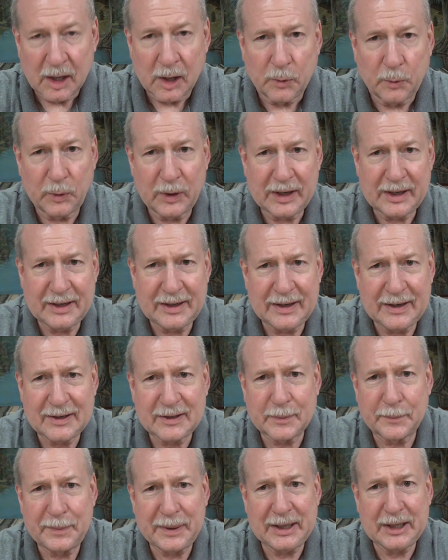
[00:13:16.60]
we
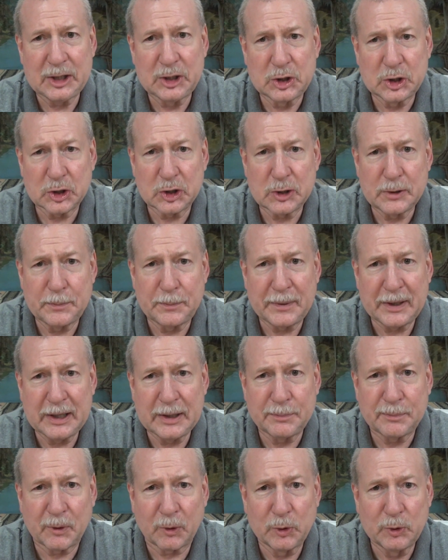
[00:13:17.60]
need to be good
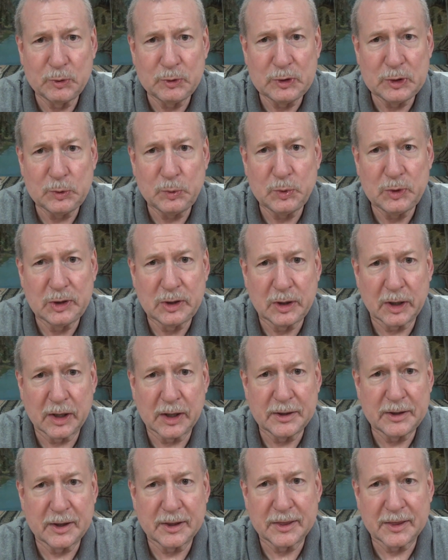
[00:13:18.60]
people who do
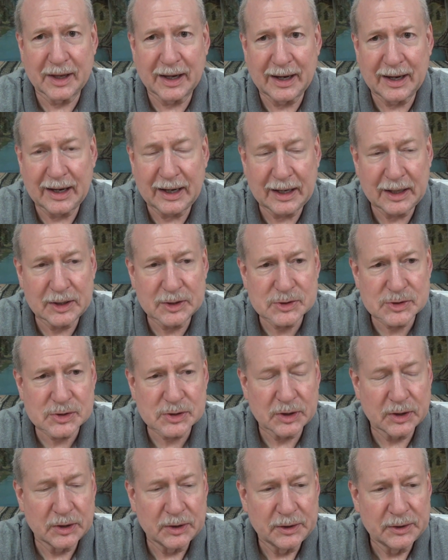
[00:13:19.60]
good
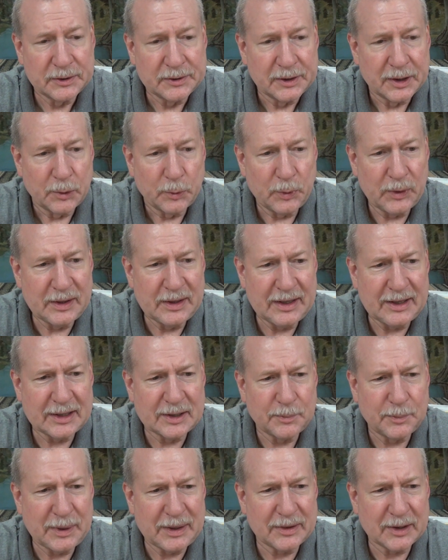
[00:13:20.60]
things. We need
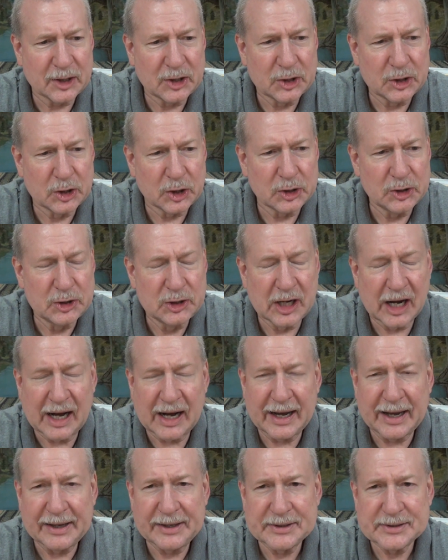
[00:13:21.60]
to be the good
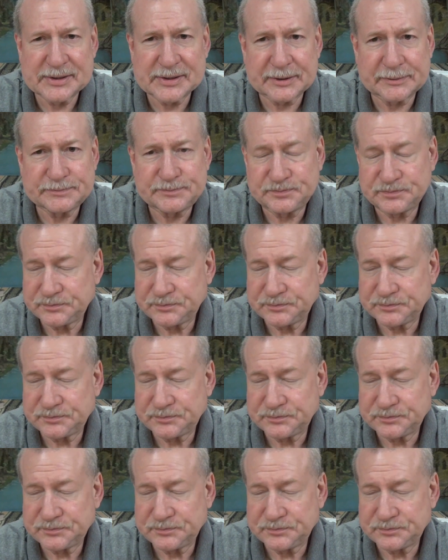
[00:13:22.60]
guys.